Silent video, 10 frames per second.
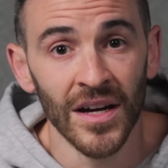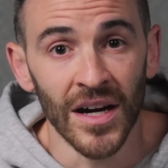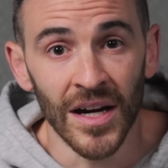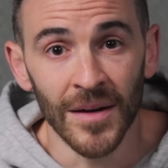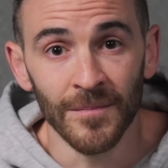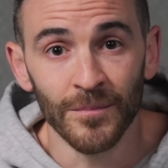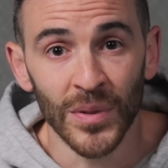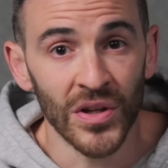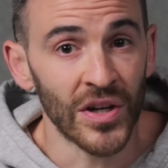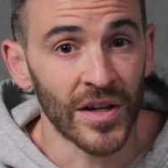Um,
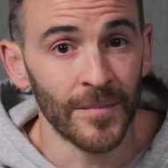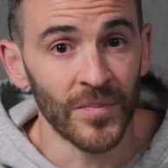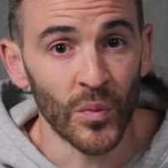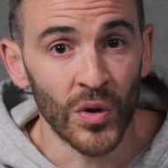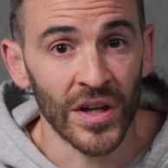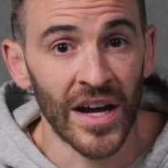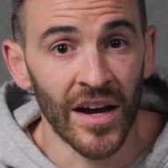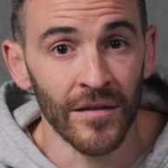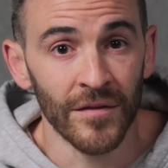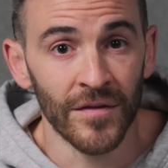but look, we're going to
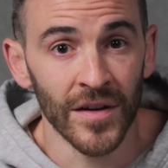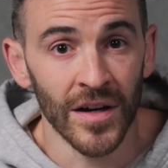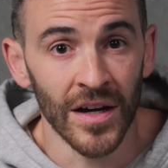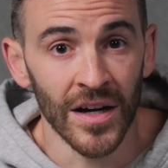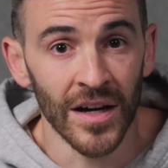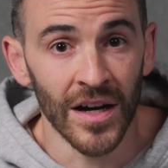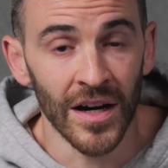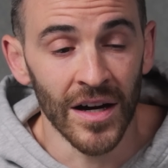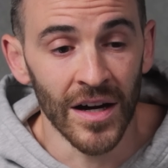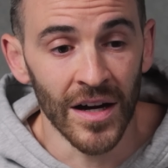have, uh,
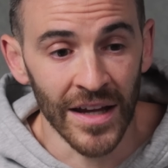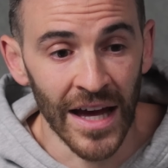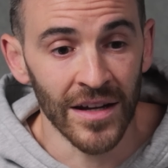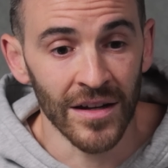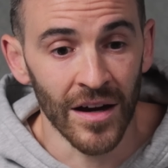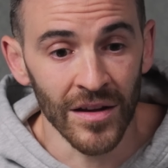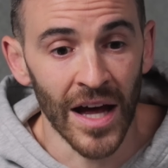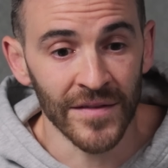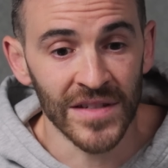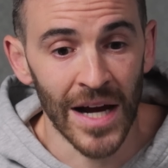again, a
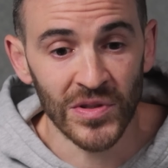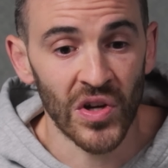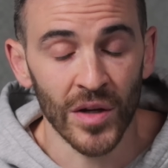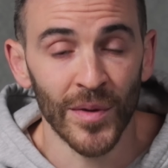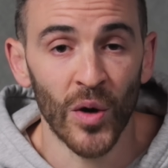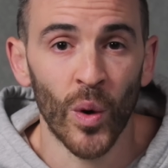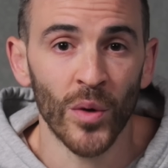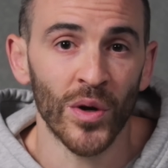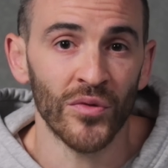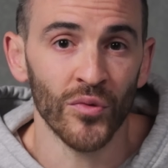lot of time to talk about
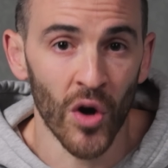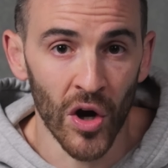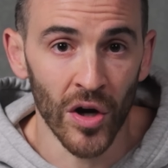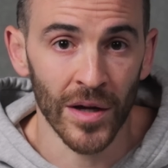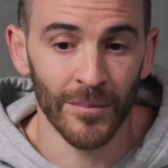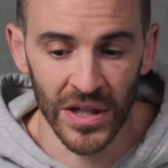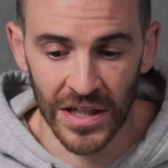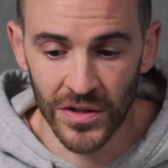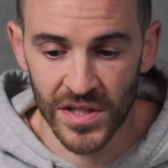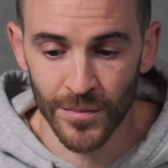what went wrong, but
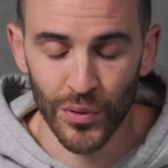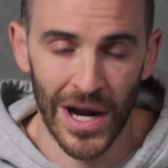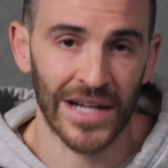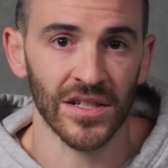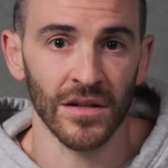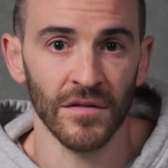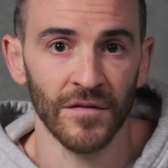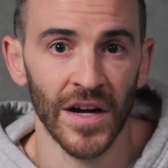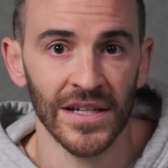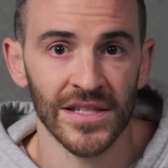here's some practical
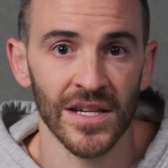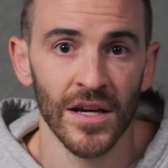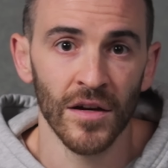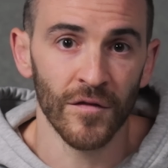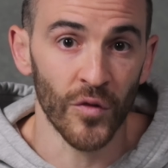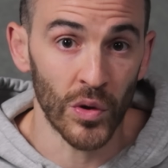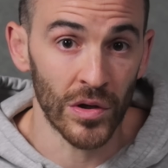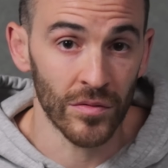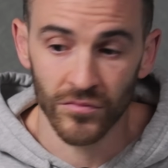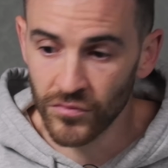advice
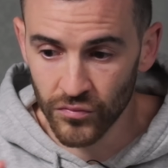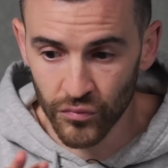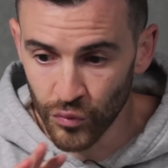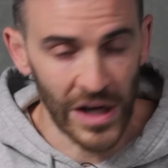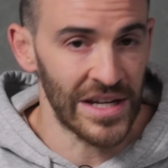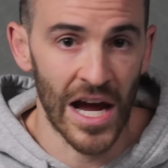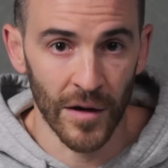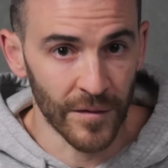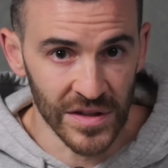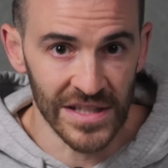for right
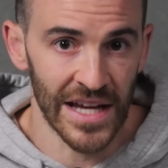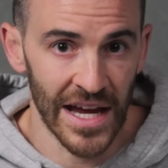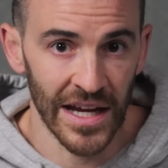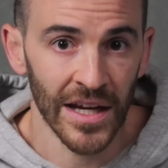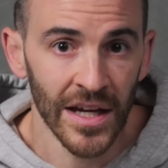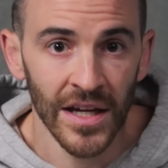now, for today.